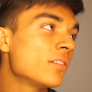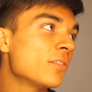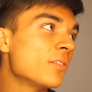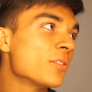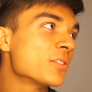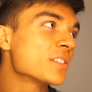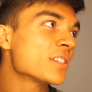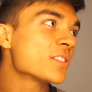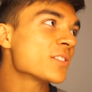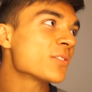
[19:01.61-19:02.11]

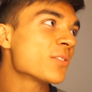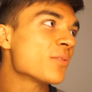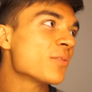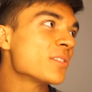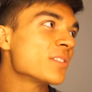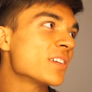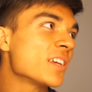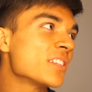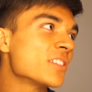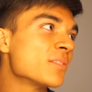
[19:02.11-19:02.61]
what was the store we
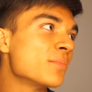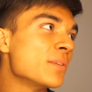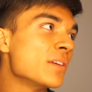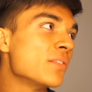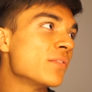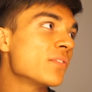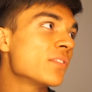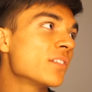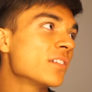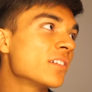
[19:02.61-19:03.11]
went to get
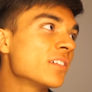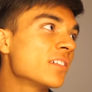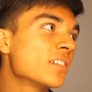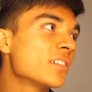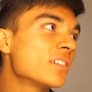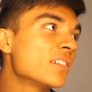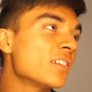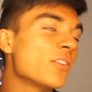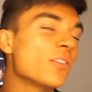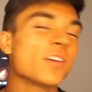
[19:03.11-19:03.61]
beef?
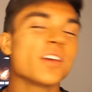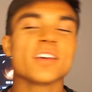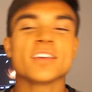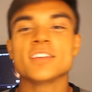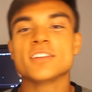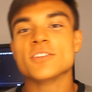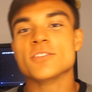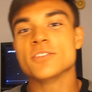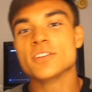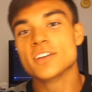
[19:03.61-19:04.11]
Oh yeah,
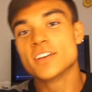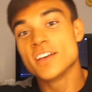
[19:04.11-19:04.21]
Edo.